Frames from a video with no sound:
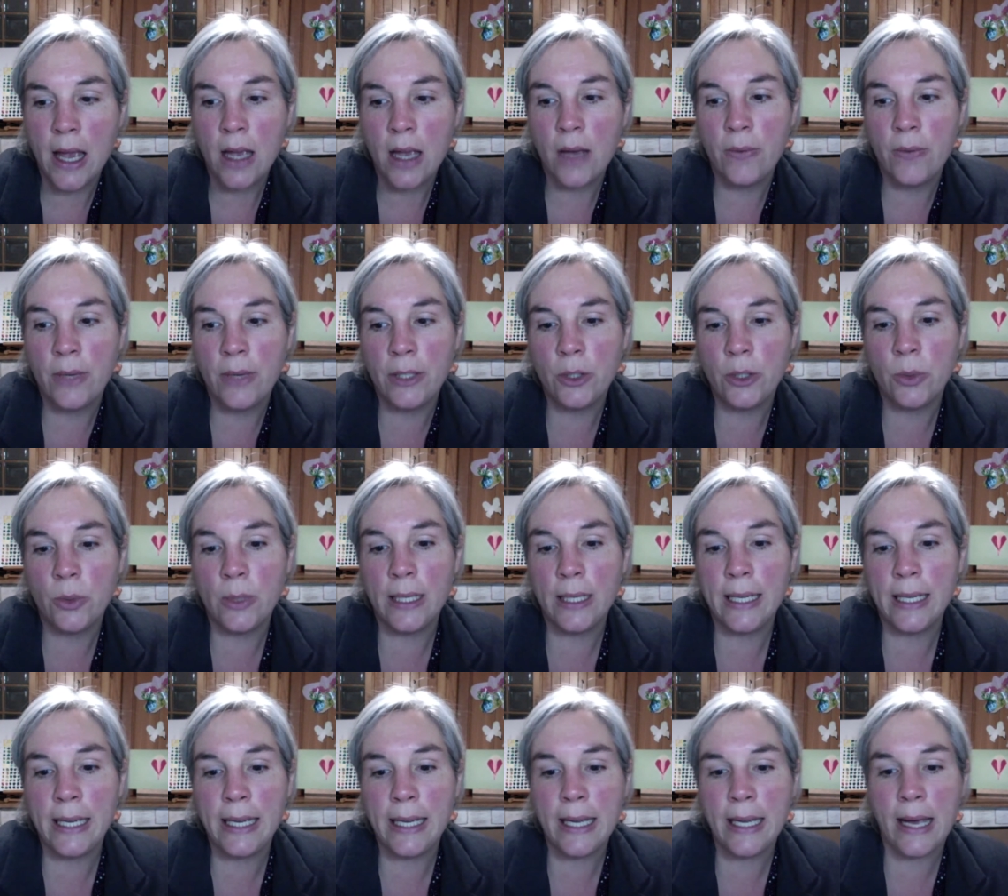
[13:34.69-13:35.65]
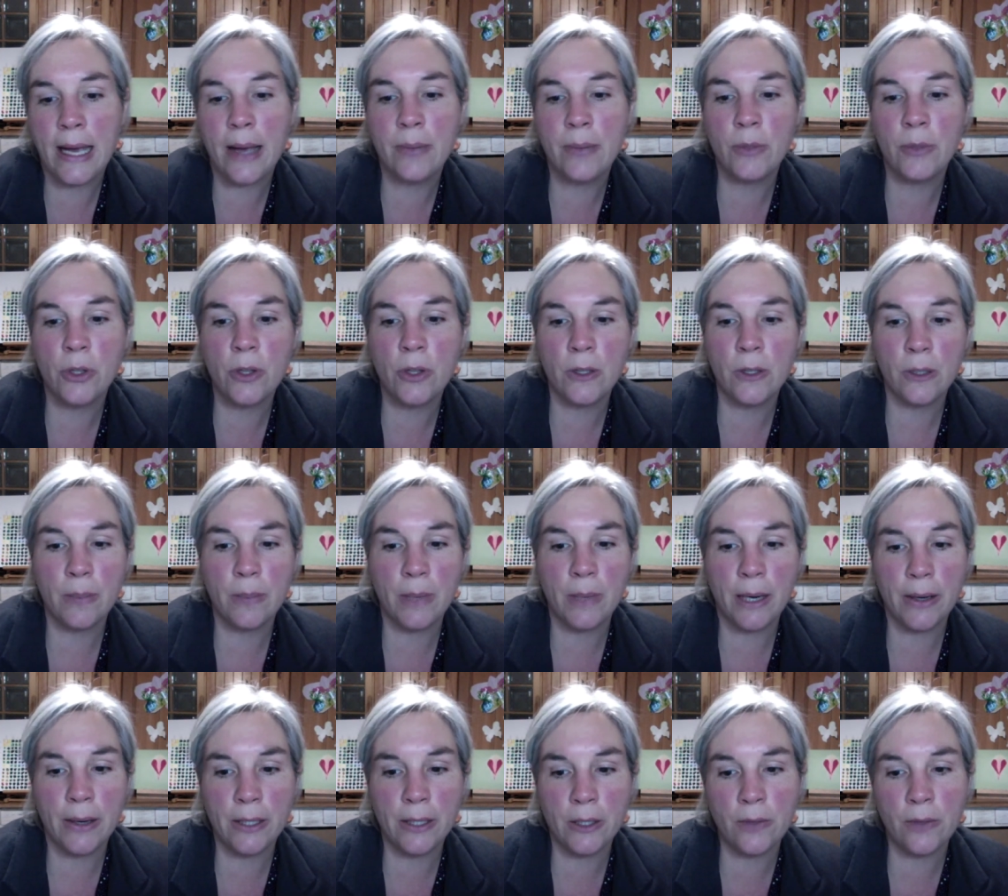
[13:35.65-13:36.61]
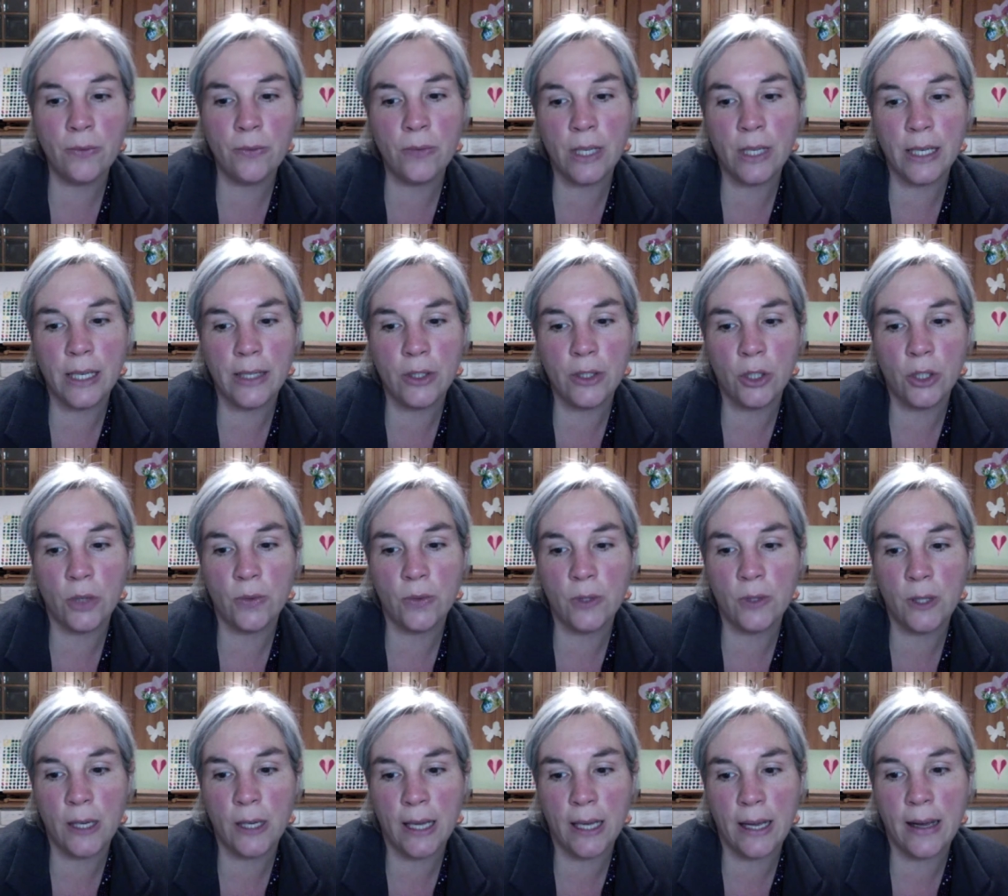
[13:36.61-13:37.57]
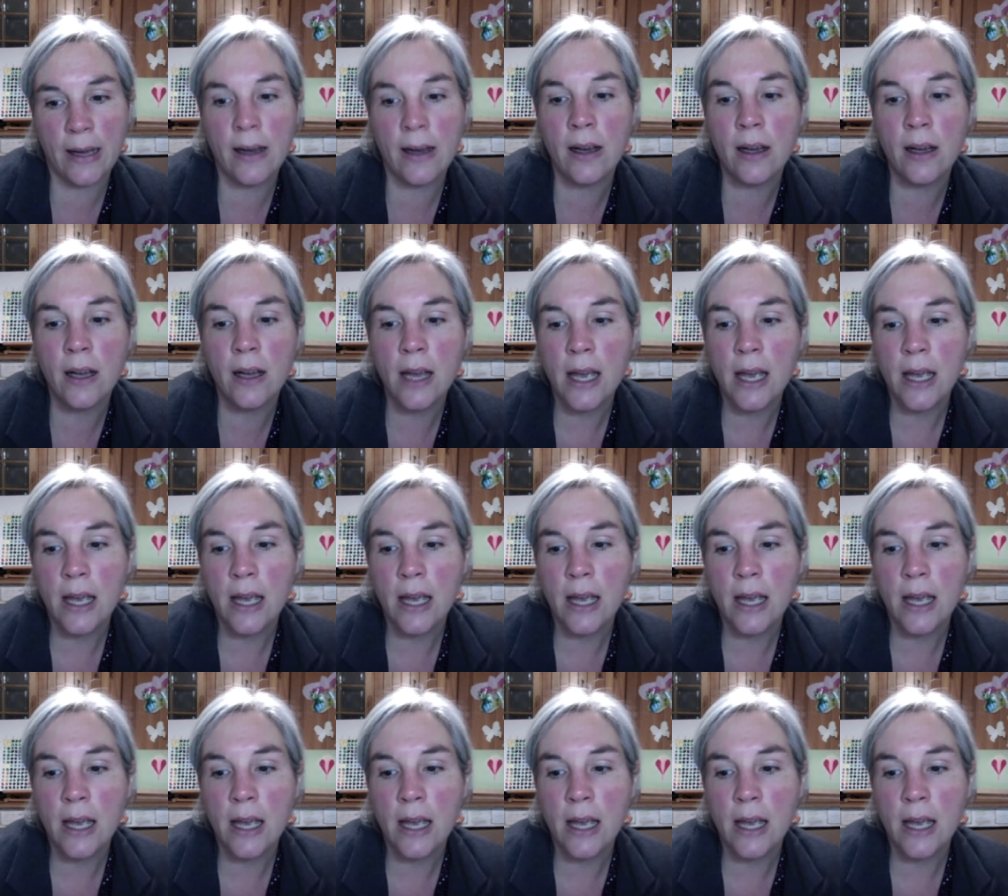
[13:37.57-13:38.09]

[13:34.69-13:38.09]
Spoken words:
Eventually he came to the Samaritan village of Sychar,